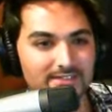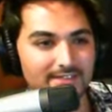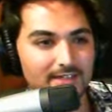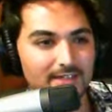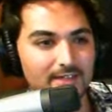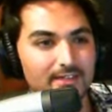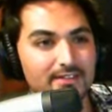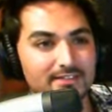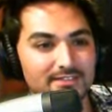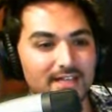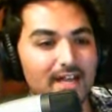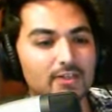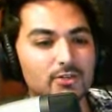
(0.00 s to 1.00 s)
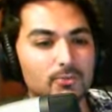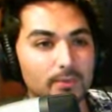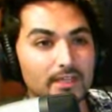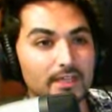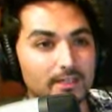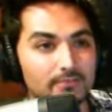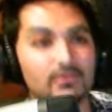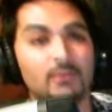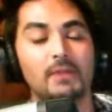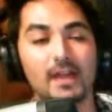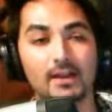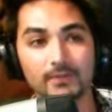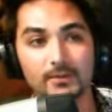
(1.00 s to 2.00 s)
There was the entire week
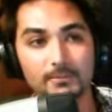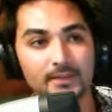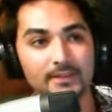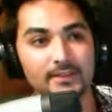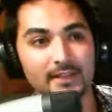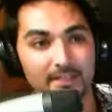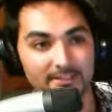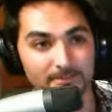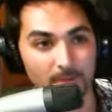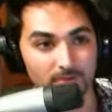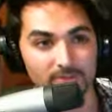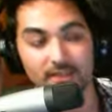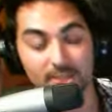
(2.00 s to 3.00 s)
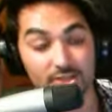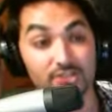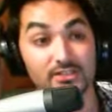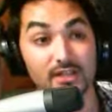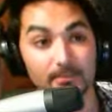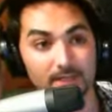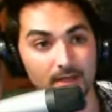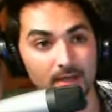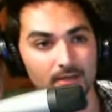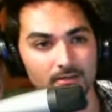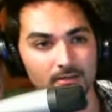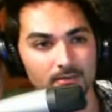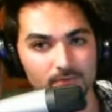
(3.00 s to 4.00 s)
from everybody that I spoke to that she's coming
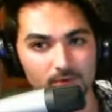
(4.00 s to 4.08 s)
on.